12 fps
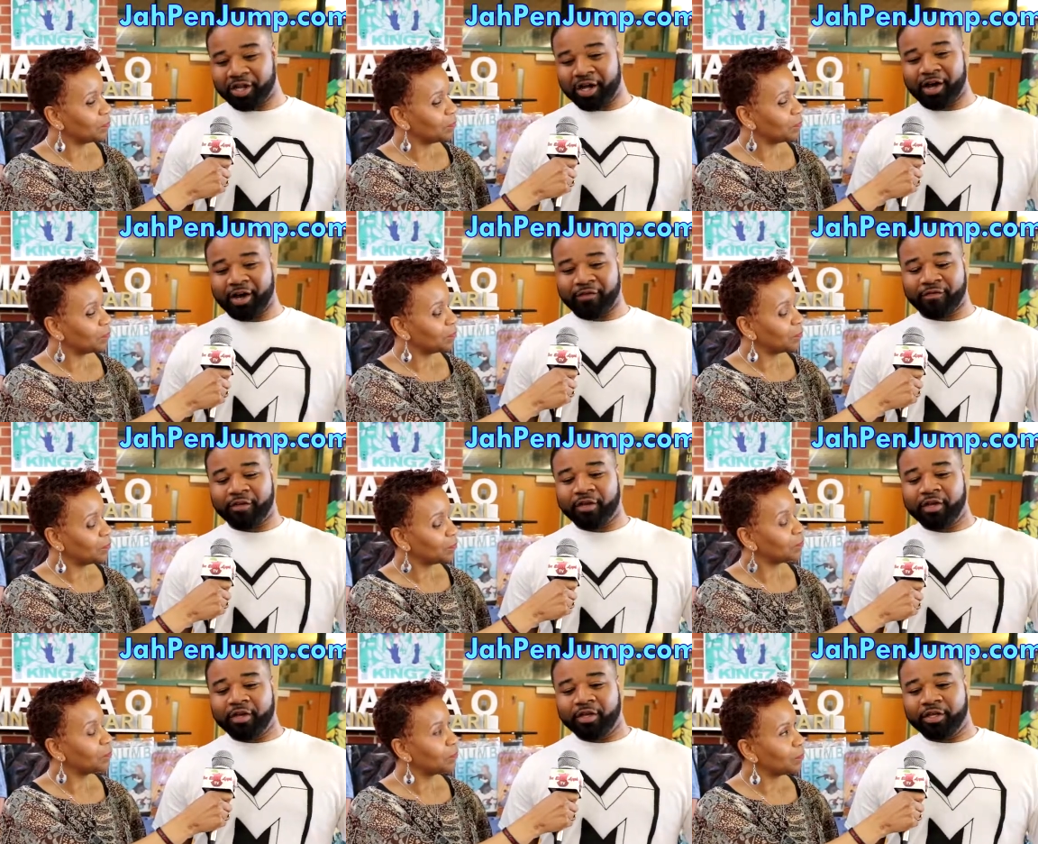Speaker 1: of,
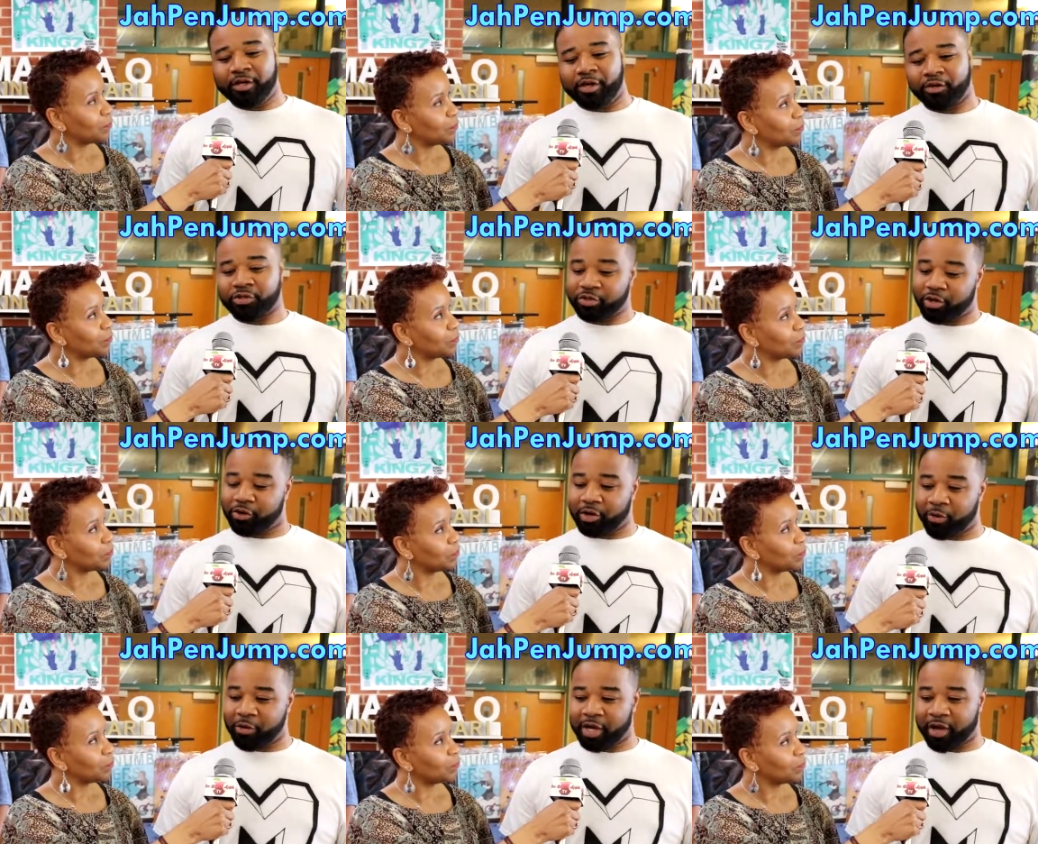you know, the struggle
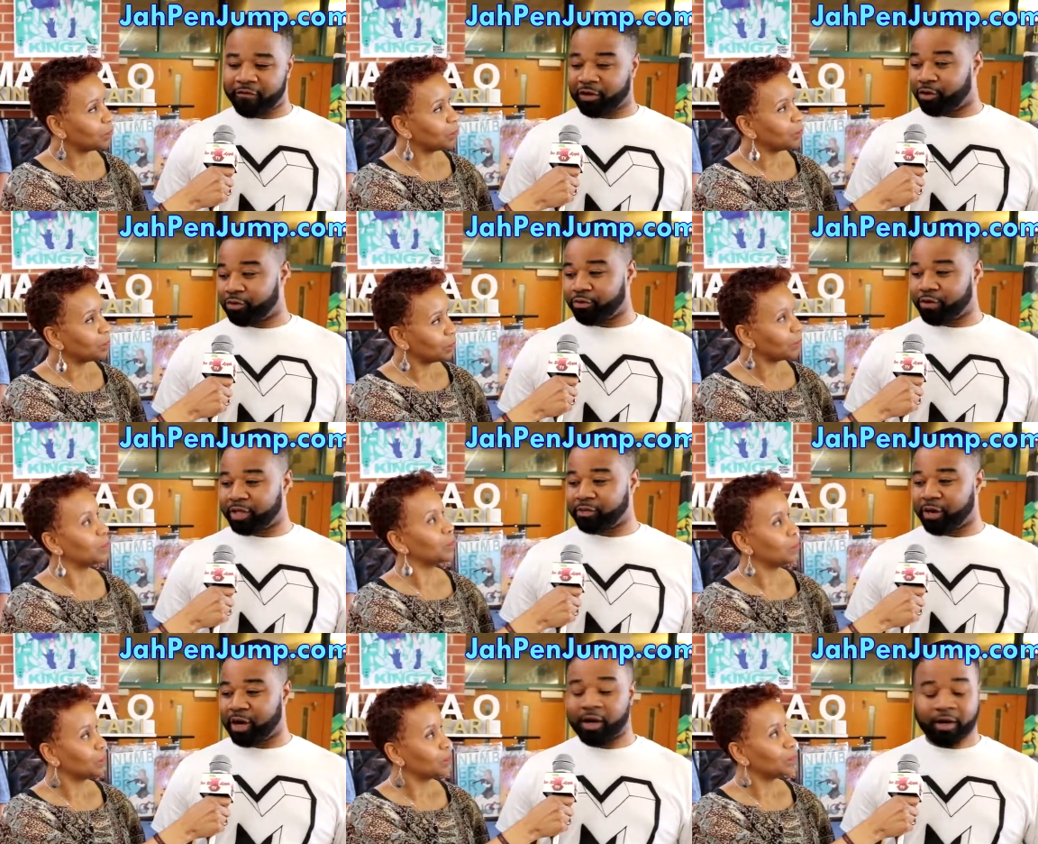that we have to go through as
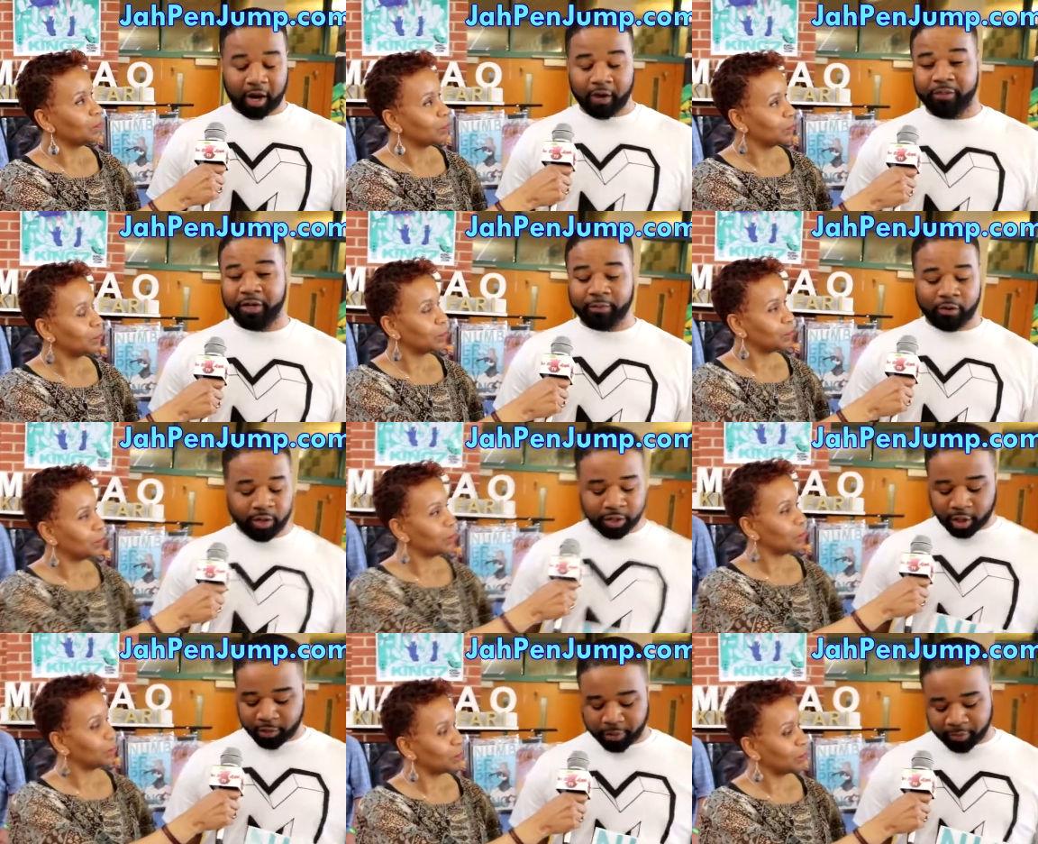our, our people.
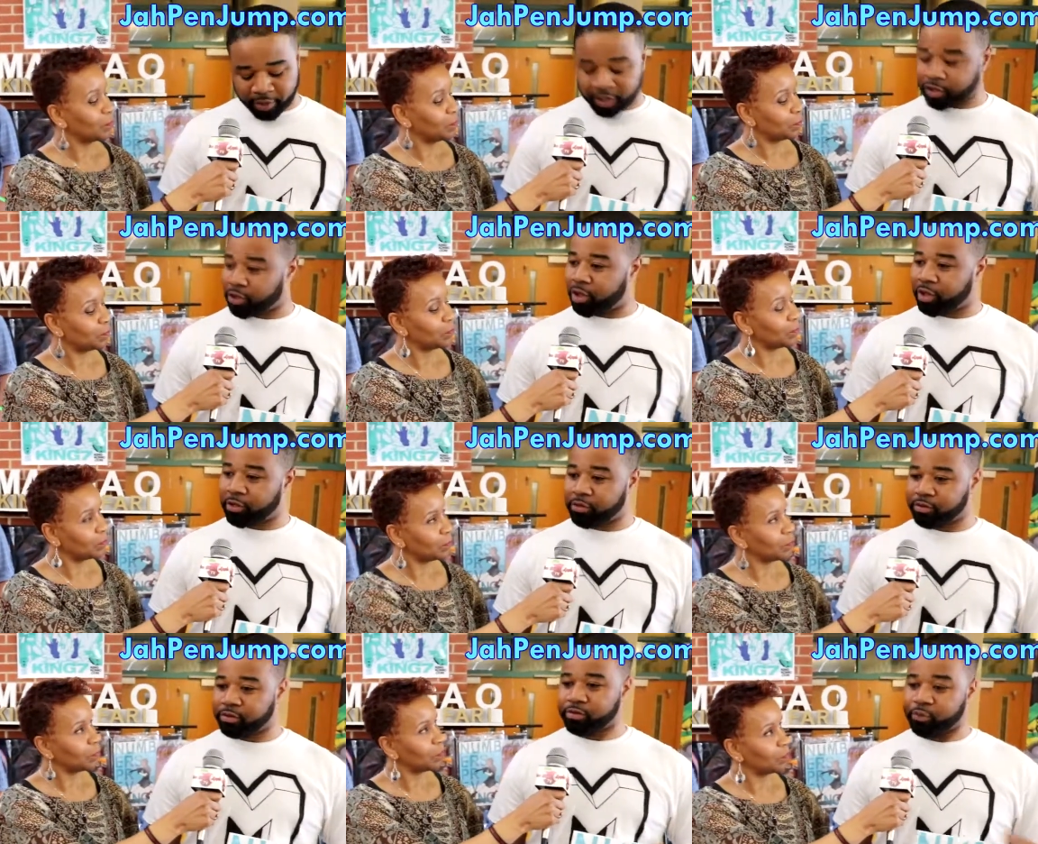The book is all
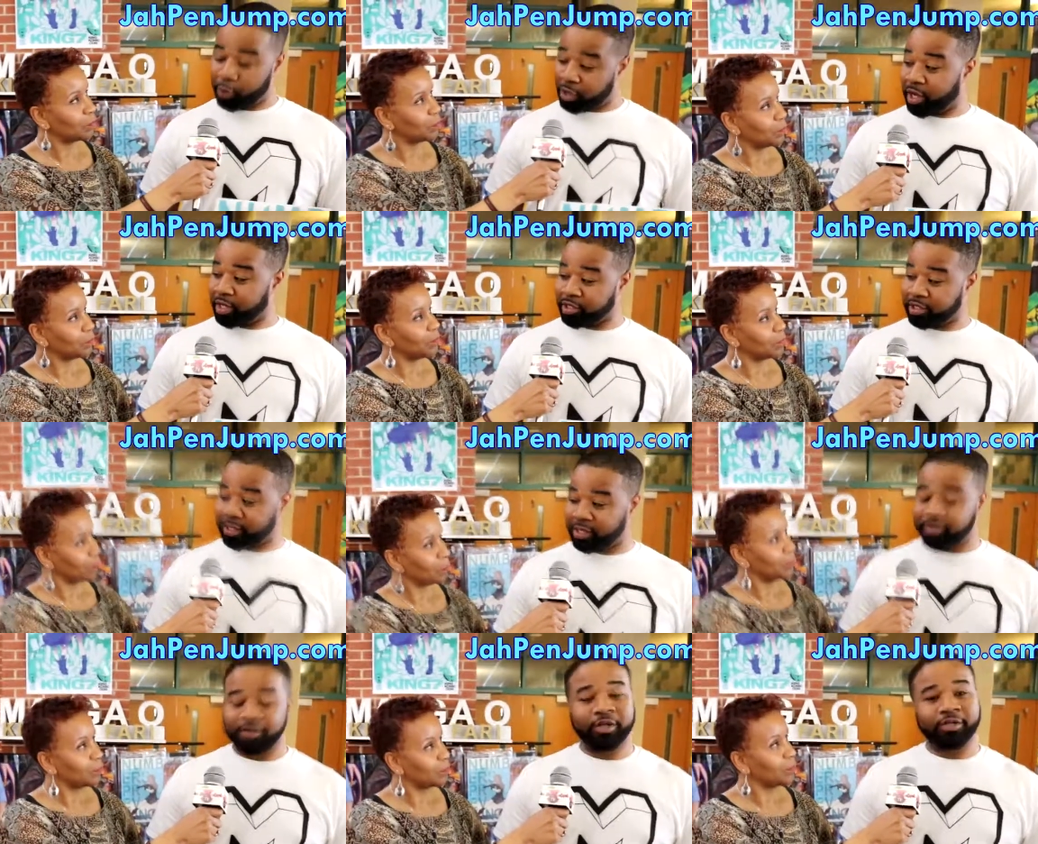with us in
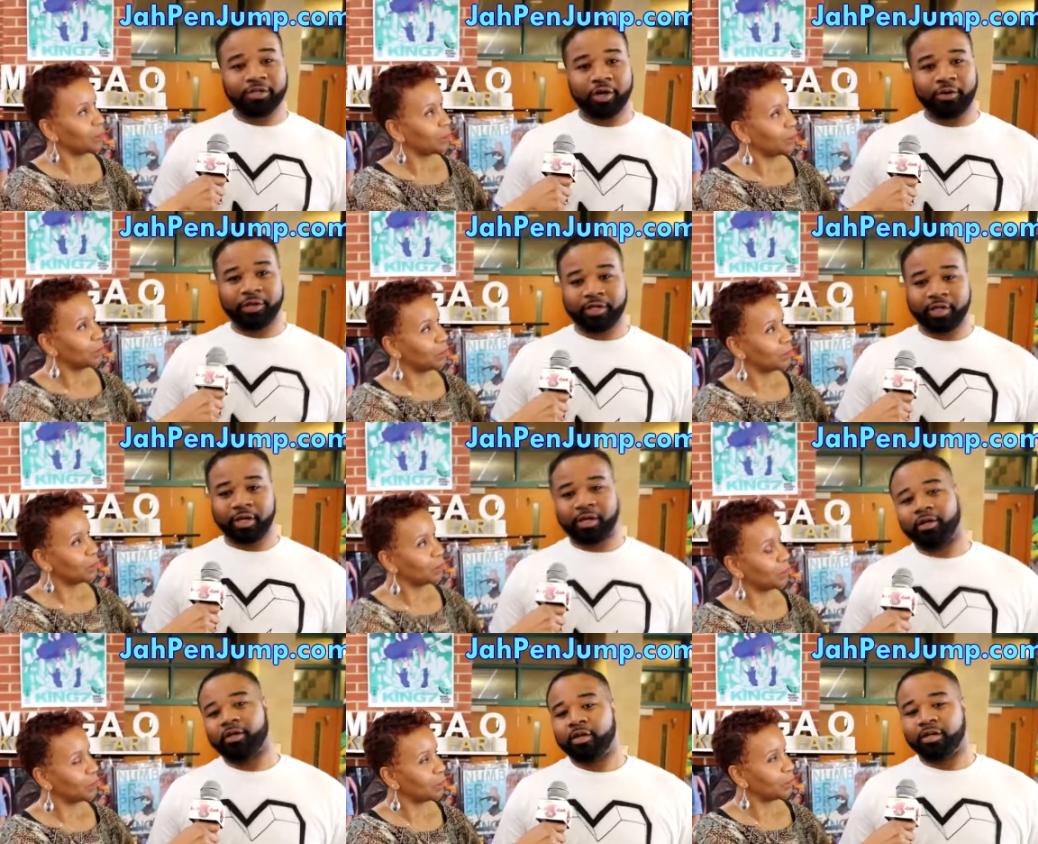it. So it's a
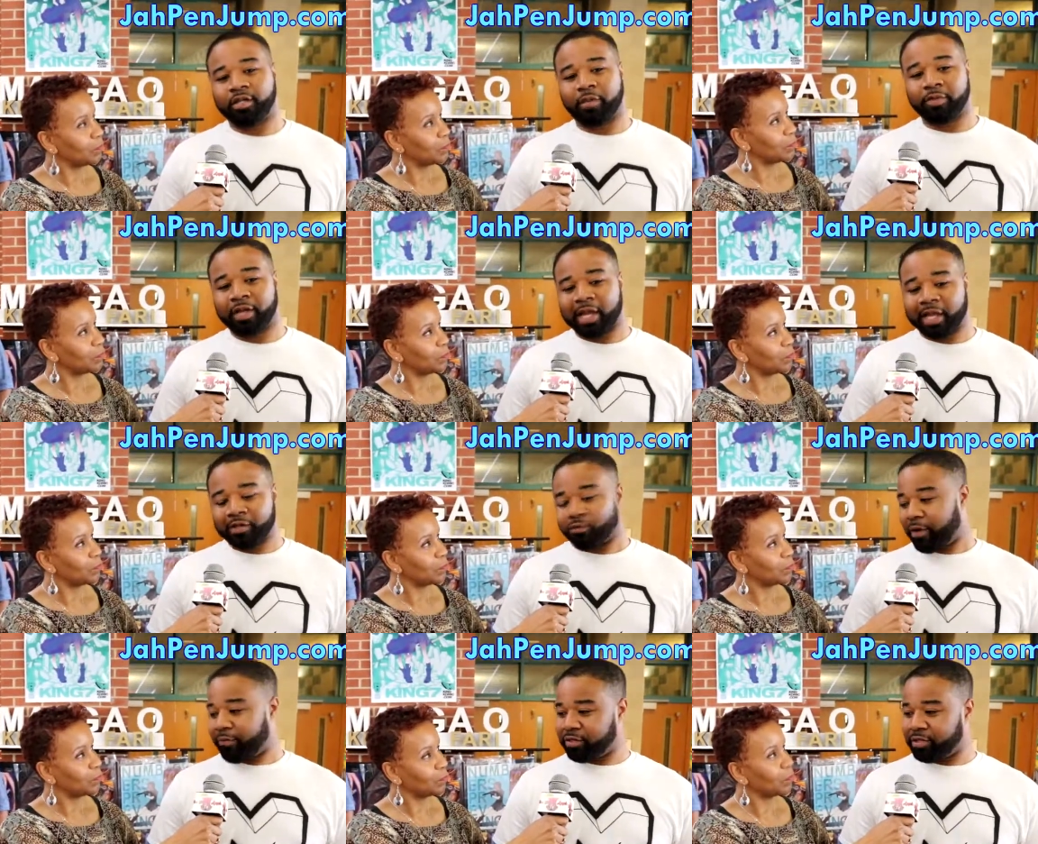something I like to
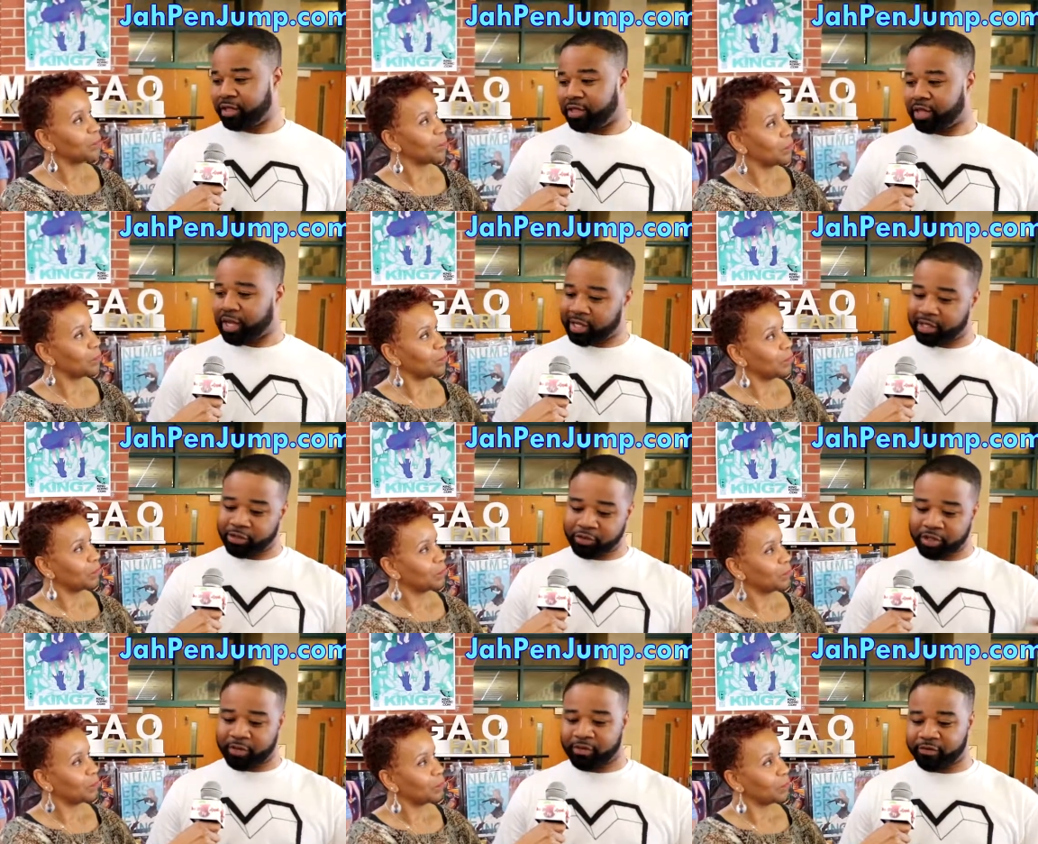represent and I like to do
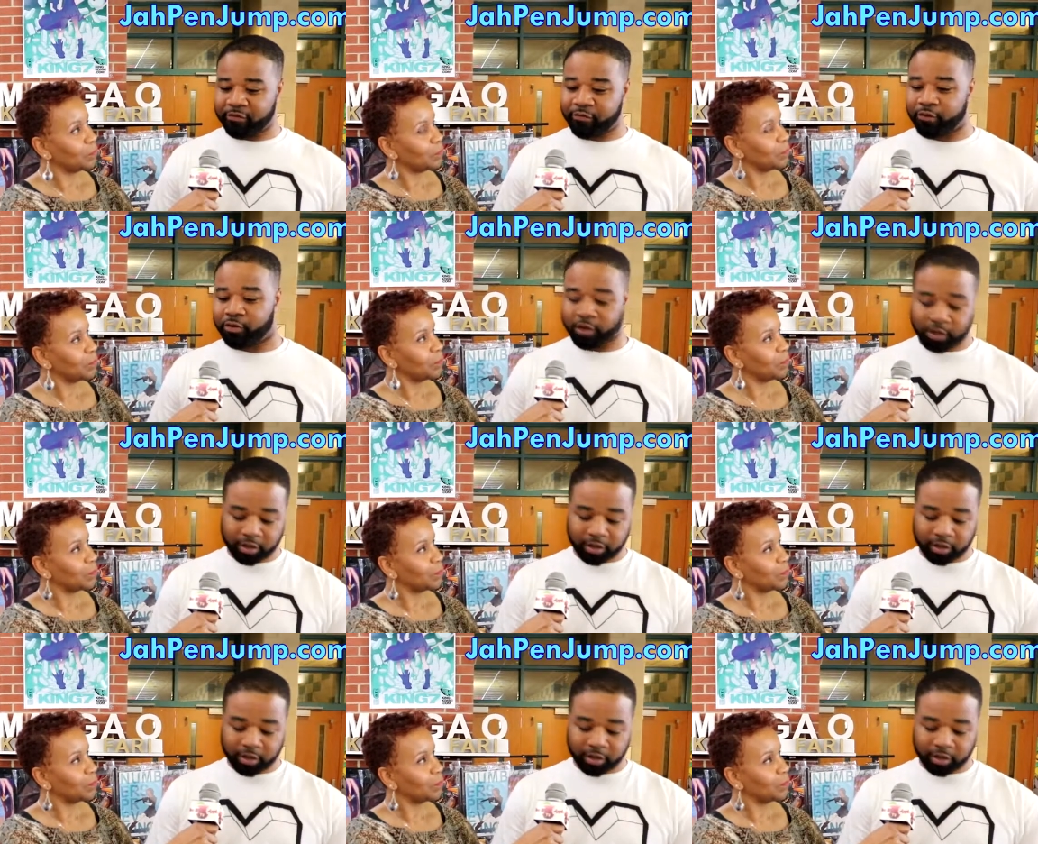something for,